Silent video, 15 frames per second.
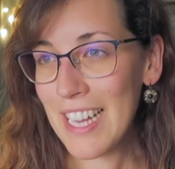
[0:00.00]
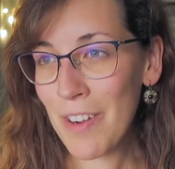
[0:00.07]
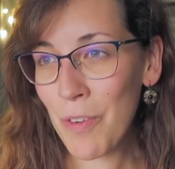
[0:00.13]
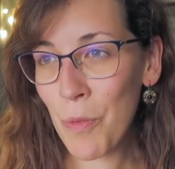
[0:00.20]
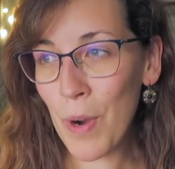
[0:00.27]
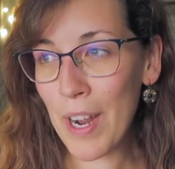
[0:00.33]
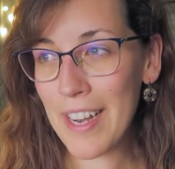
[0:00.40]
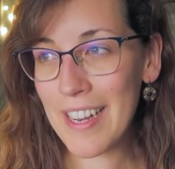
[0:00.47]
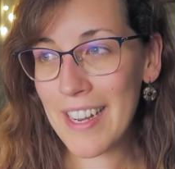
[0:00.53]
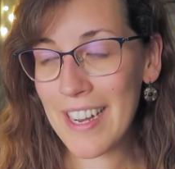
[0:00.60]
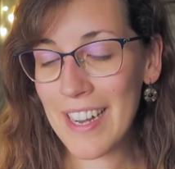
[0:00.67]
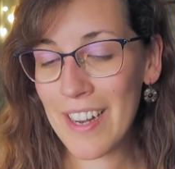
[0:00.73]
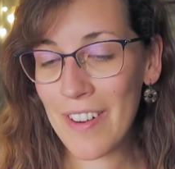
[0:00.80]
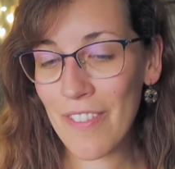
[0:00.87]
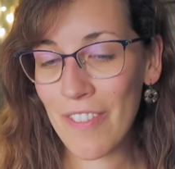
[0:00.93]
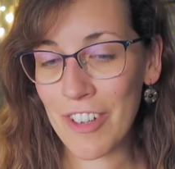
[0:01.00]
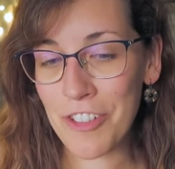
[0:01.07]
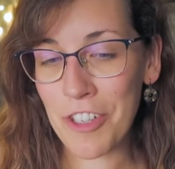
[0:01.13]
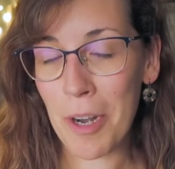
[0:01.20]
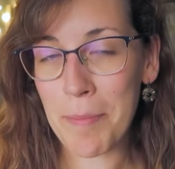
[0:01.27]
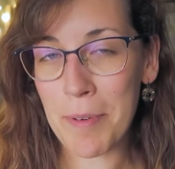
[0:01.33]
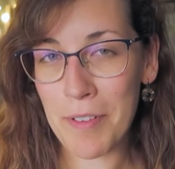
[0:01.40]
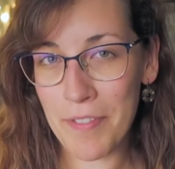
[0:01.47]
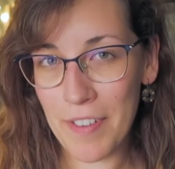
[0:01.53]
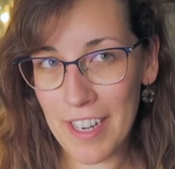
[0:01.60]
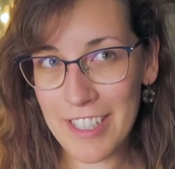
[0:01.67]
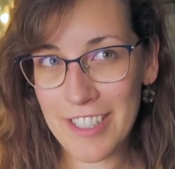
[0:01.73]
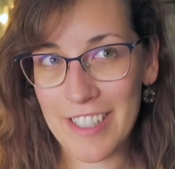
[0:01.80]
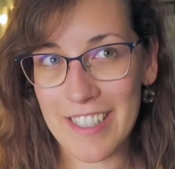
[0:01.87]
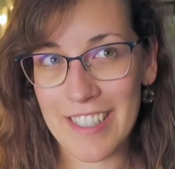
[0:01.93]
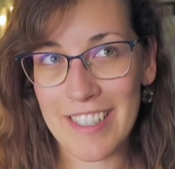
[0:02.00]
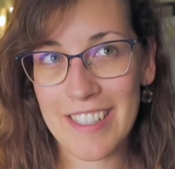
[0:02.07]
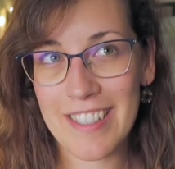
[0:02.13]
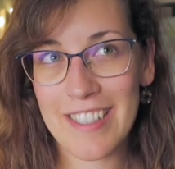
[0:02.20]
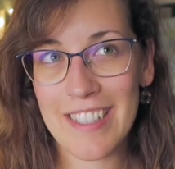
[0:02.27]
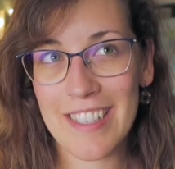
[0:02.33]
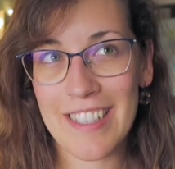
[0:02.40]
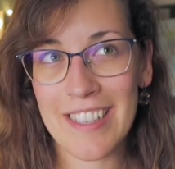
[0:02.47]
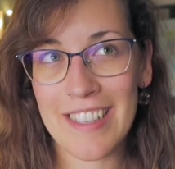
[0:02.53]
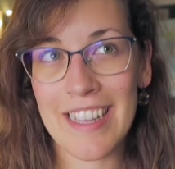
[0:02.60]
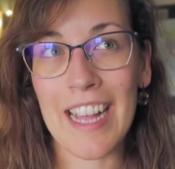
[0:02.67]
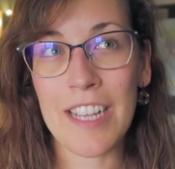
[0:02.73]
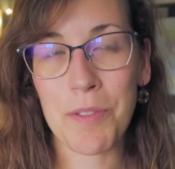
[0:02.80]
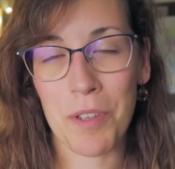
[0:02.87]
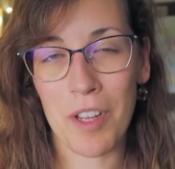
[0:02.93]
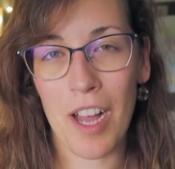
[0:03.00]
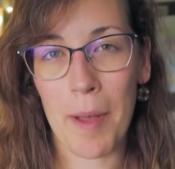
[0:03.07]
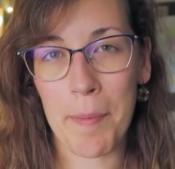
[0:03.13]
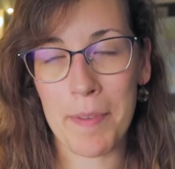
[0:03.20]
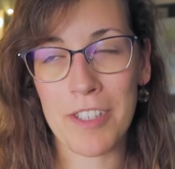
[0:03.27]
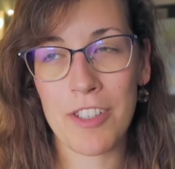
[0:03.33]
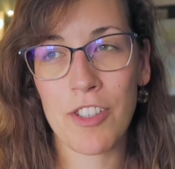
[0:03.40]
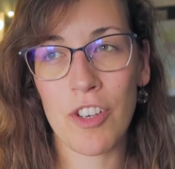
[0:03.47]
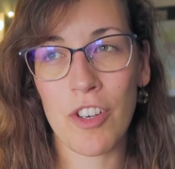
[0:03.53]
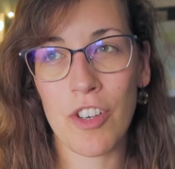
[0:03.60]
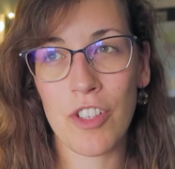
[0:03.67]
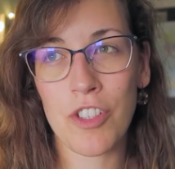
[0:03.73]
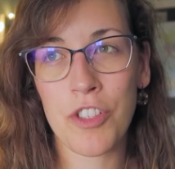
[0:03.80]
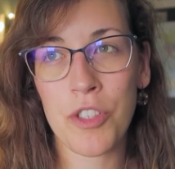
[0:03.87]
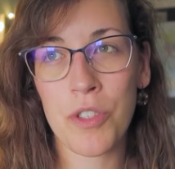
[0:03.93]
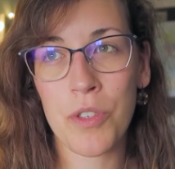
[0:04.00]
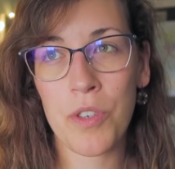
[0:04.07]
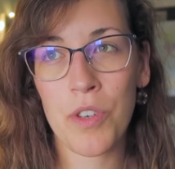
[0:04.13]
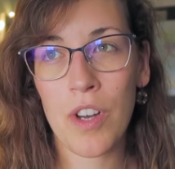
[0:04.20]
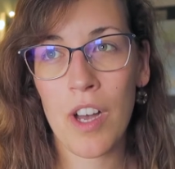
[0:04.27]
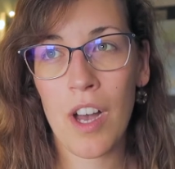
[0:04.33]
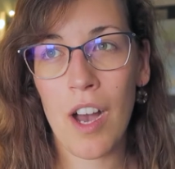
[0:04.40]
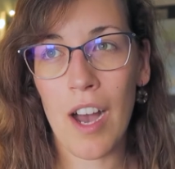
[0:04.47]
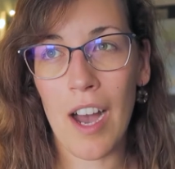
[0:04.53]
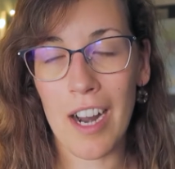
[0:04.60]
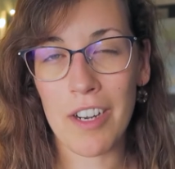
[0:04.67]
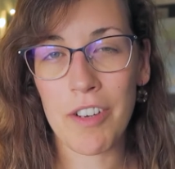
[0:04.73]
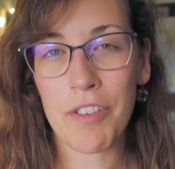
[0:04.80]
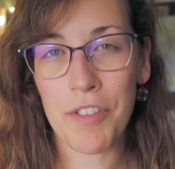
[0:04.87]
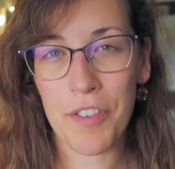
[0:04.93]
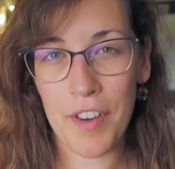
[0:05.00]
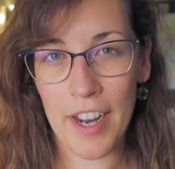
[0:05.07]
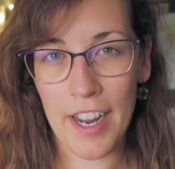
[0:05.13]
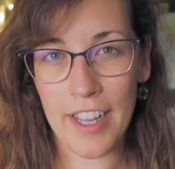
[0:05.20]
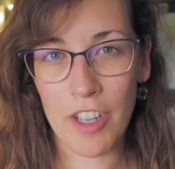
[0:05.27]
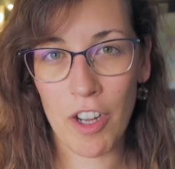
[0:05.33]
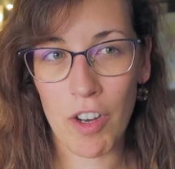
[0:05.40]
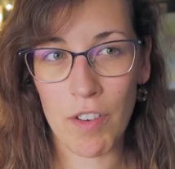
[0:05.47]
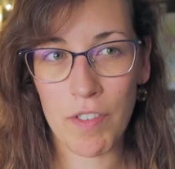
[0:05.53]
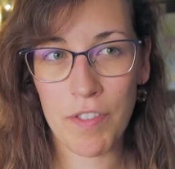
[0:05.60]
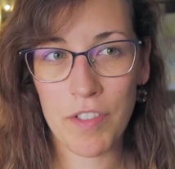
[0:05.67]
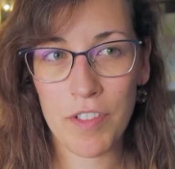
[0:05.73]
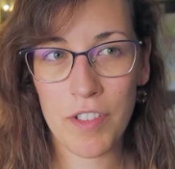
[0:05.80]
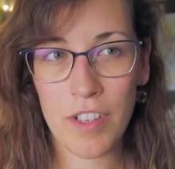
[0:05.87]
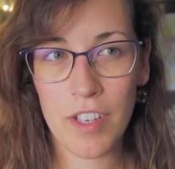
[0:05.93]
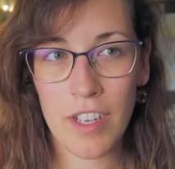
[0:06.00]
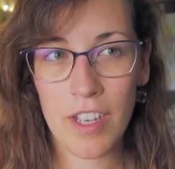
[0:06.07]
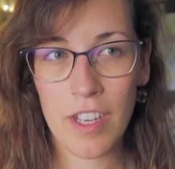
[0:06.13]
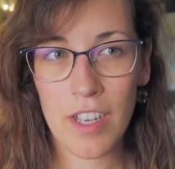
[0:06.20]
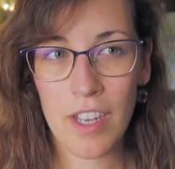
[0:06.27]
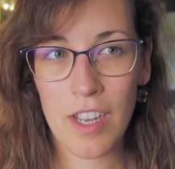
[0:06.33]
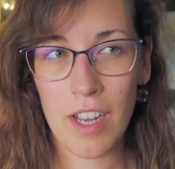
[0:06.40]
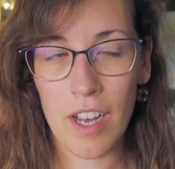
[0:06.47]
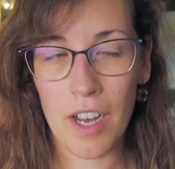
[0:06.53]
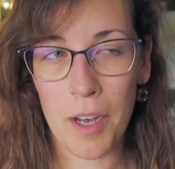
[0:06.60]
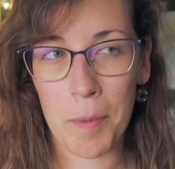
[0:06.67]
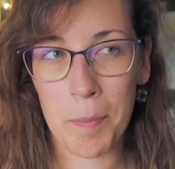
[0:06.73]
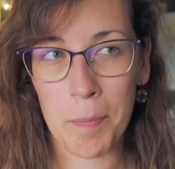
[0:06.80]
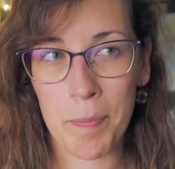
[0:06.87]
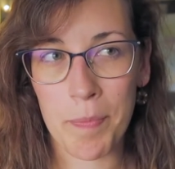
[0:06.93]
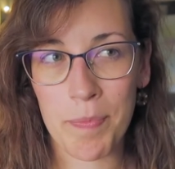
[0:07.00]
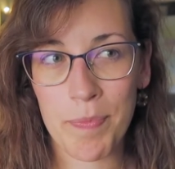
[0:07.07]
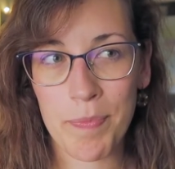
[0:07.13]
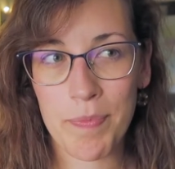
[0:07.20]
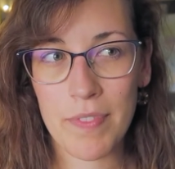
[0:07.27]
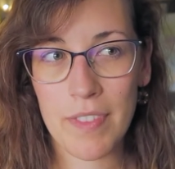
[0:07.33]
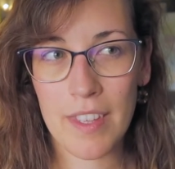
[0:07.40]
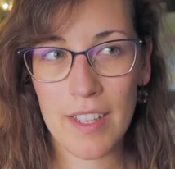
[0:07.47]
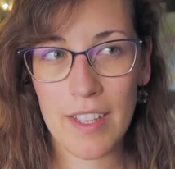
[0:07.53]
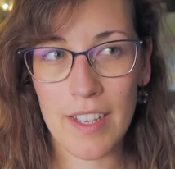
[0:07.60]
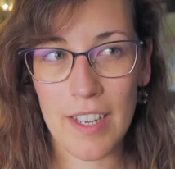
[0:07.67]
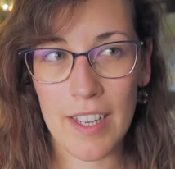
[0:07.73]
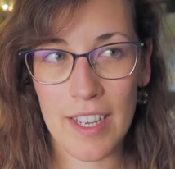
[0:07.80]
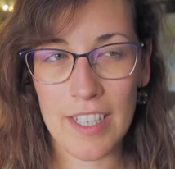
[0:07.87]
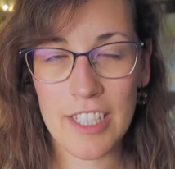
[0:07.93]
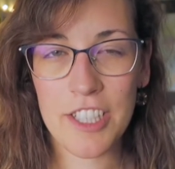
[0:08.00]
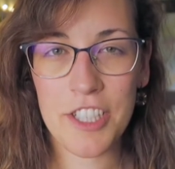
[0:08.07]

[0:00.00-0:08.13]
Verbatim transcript: when when you're a perfectionist, that's what happens. So you are afraid of, um, I guess,